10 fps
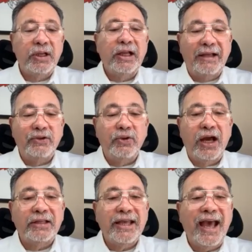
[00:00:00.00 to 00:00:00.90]
I do
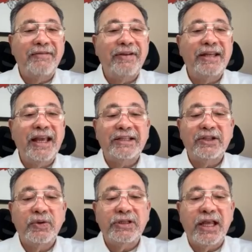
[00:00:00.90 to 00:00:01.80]
not have any
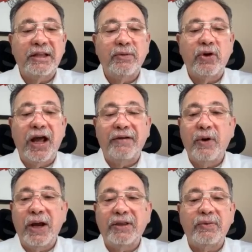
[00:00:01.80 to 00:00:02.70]
x3s anymore. I have
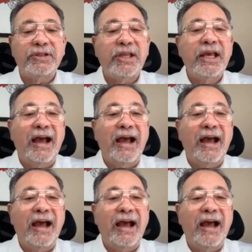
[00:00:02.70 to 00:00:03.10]
y3s.